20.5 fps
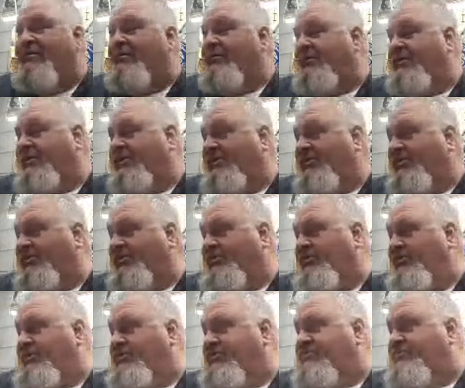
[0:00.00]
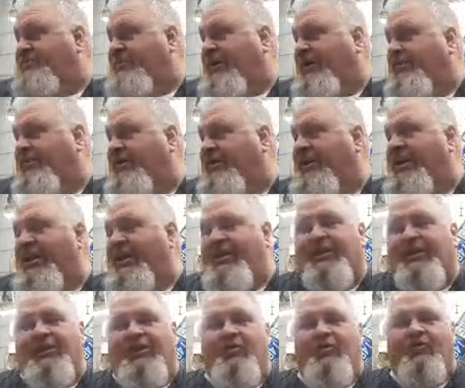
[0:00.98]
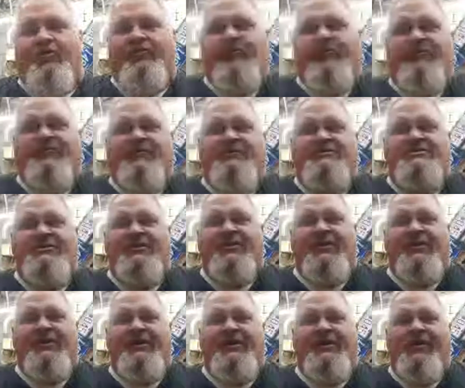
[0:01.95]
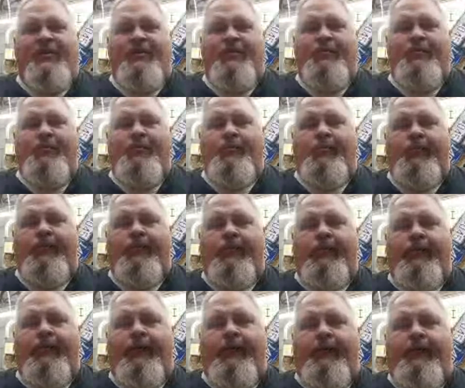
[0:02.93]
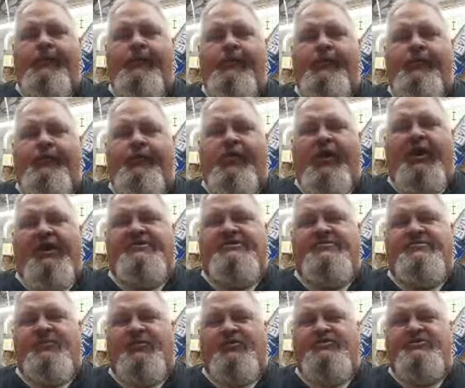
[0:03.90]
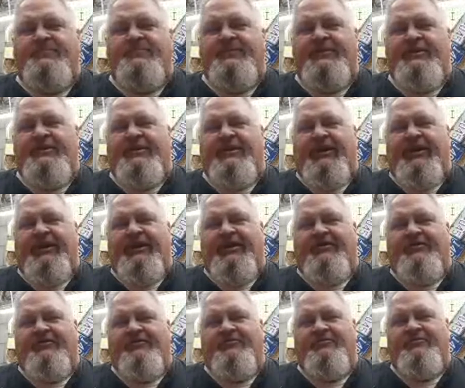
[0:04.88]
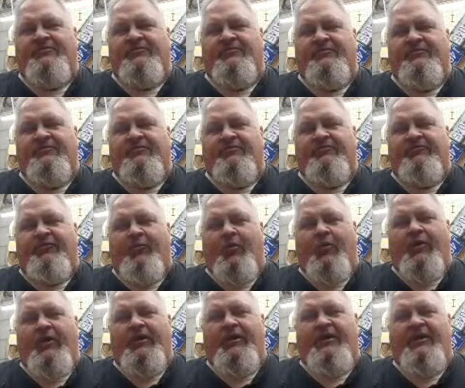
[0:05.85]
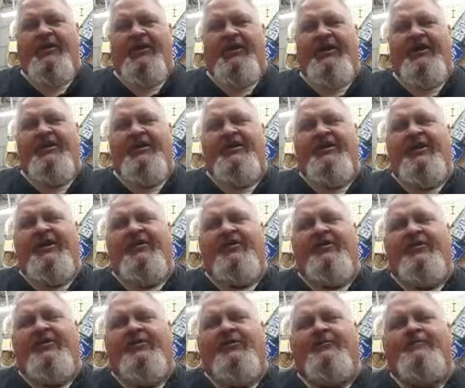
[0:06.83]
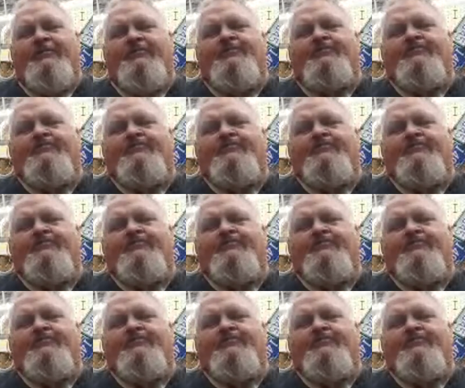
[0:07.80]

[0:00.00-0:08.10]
it's probably down in the lower 50s already. That's supposed to be like 40 tonight down here.